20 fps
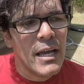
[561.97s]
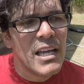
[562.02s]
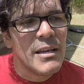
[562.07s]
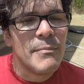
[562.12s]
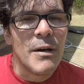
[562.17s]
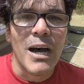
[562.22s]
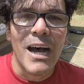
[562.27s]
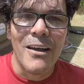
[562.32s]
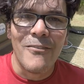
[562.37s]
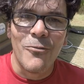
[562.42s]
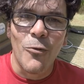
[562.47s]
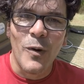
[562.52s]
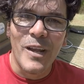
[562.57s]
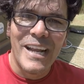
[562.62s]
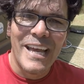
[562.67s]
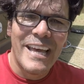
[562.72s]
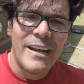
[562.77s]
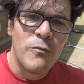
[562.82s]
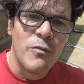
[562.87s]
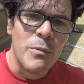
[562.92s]
But I went
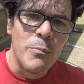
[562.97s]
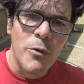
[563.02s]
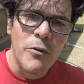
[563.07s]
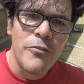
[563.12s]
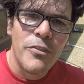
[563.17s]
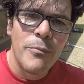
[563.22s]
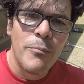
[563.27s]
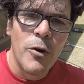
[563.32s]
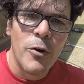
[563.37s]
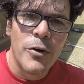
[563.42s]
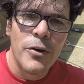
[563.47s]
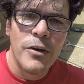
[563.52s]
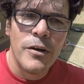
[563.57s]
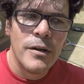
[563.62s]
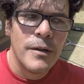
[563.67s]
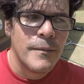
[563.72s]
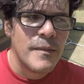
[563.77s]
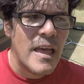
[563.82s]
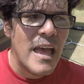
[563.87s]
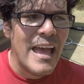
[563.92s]
ahead and removed the motor,
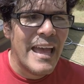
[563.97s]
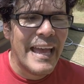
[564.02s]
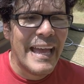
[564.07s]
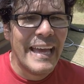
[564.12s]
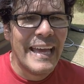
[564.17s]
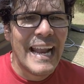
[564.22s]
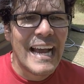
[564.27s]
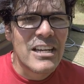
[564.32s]
and